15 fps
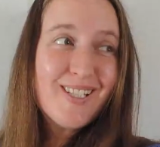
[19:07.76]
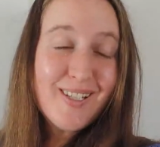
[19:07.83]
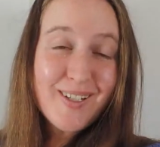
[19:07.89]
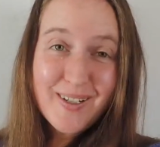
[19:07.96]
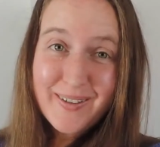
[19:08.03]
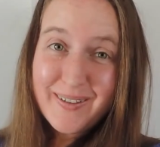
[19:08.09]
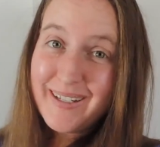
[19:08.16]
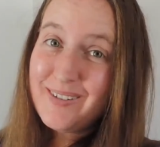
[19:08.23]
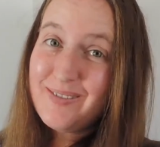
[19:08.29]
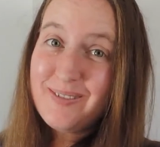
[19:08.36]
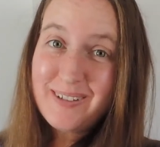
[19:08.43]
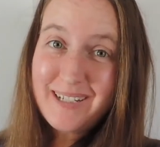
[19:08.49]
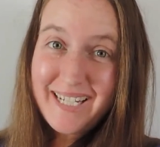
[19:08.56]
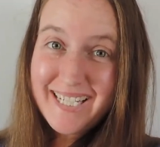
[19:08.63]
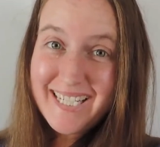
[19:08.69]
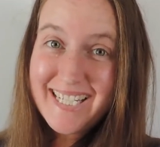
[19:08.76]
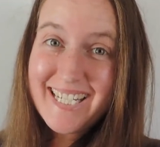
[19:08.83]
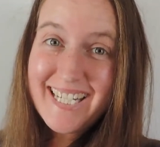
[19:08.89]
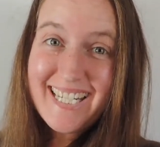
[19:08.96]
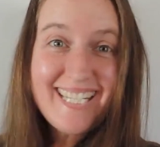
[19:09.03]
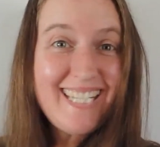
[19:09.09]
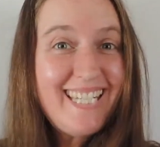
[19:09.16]
So we've
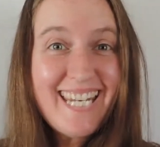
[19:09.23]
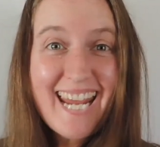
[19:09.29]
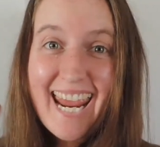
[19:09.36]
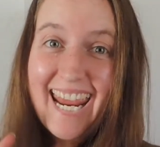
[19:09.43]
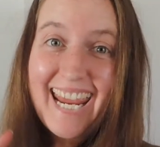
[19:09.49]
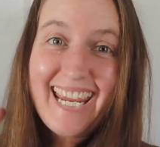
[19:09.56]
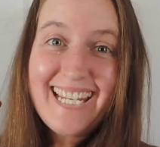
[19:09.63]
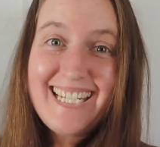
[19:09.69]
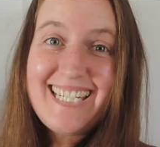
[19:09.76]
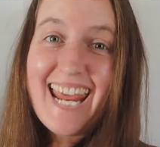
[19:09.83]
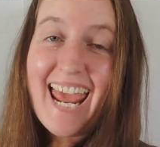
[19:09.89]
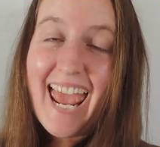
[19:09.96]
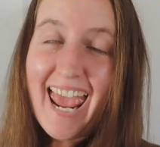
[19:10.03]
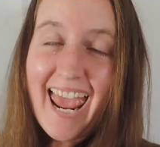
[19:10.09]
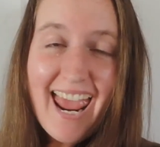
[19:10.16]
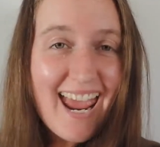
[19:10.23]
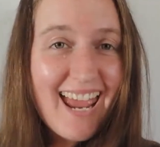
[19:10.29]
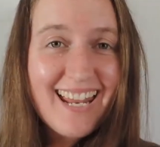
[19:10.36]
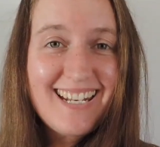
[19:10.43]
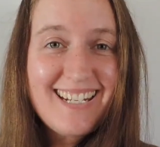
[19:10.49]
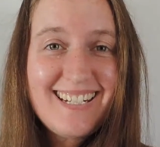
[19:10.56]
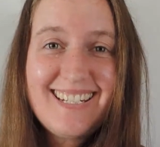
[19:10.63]
reached day
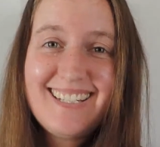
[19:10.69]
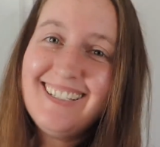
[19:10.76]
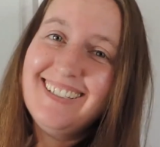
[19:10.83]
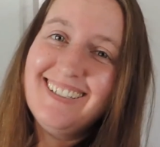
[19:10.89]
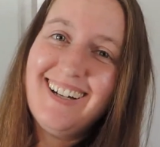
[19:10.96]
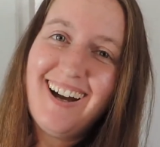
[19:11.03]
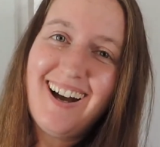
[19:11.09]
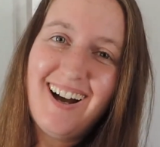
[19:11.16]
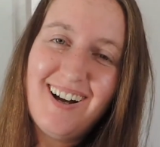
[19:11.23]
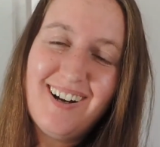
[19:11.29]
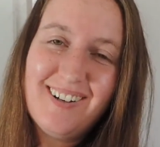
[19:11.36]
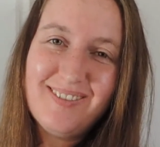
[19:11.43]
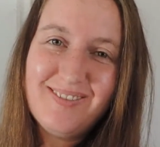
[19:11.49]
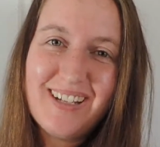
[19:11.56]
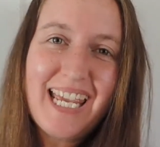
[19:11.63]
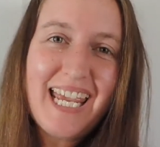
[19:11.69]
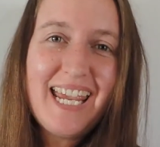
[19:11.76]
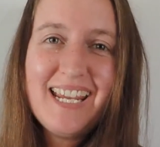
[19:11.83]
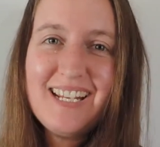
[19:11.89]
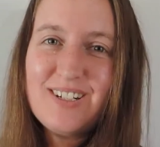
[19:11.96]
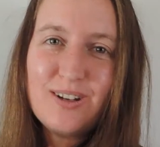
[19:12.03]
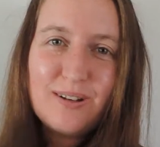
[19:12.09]
10 of
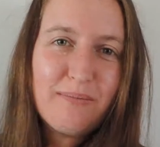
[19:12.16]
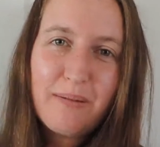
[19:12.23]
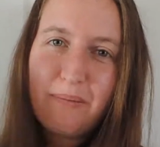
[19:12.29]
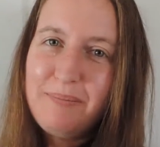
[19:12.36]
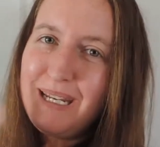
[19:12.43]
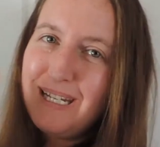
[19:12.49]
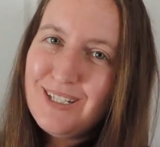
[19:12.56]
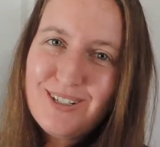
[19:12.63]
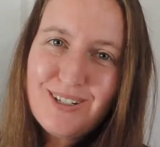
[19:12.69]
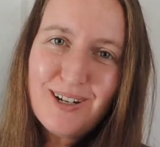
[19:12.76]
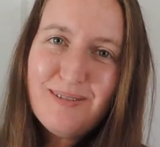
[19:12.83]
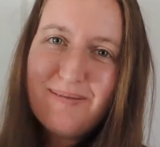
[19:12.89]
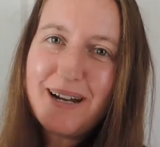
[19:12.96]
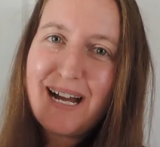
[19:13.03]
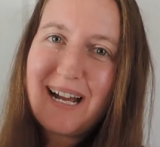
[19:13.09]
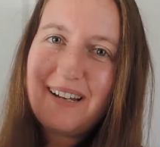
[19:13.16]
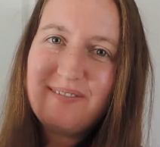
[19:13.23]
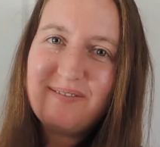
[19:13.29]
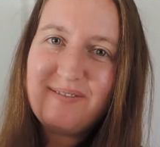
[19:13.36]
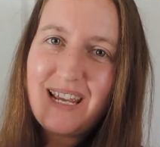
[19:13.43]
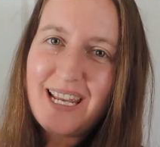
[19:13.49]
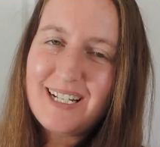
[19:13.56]
Inktober, Peachtober
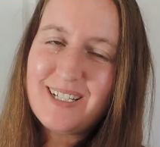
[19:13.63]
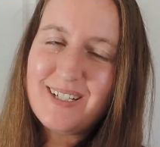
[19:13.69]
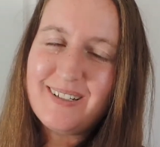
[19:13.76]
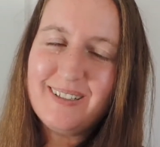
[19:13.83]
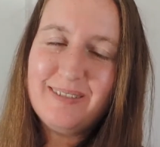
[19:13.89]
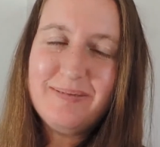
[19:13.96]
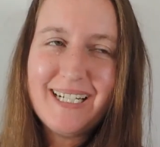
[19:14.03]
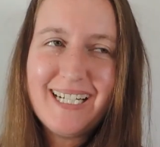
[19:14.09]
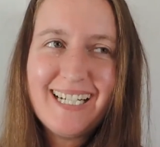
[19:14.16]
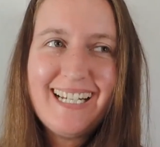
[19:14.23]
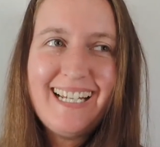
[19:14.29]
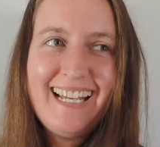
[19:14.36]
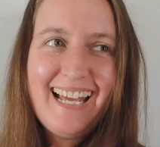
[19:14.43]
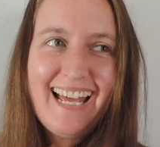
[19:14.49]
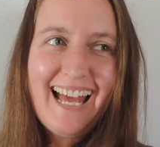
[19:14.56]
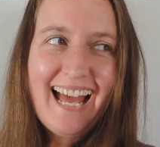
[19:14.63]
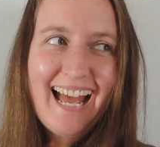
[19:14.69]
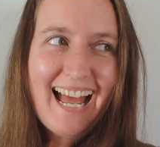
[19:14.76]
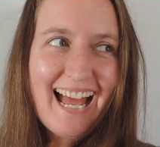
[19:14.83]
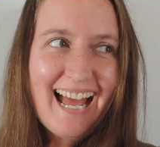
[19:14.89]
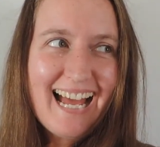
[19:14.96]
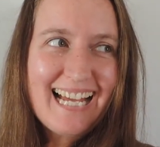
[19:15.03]
and Facetober,
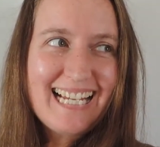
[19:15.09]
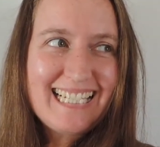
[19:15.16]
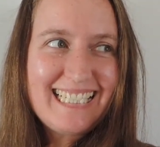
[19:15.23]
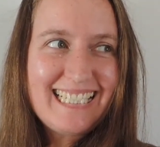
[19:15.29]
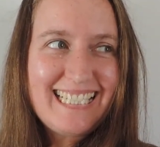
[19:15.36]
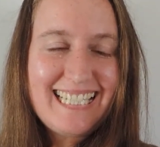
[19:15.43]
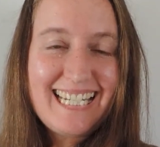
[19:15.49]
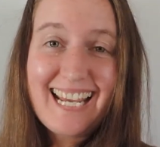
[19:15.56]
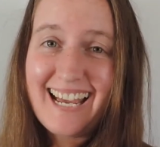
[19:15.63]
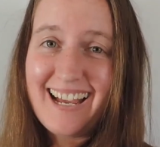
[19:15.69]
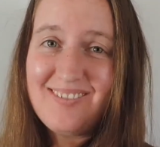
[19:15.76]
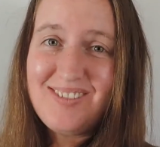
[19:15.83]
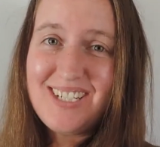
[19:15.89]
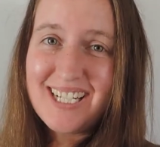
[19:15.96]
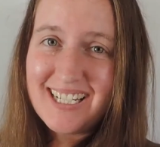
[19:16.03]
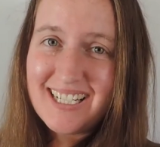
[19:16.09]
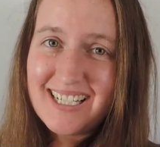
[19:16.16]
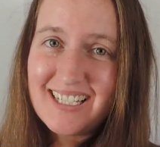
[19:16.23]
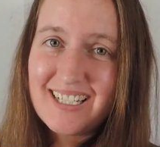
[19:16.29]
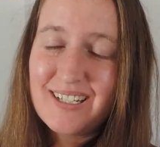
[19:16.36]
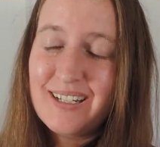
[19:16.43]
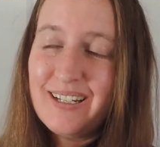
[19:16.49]
and yeah, I've
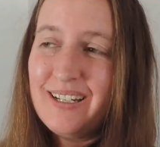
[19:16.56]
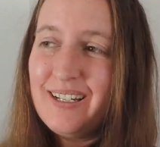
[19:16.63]
just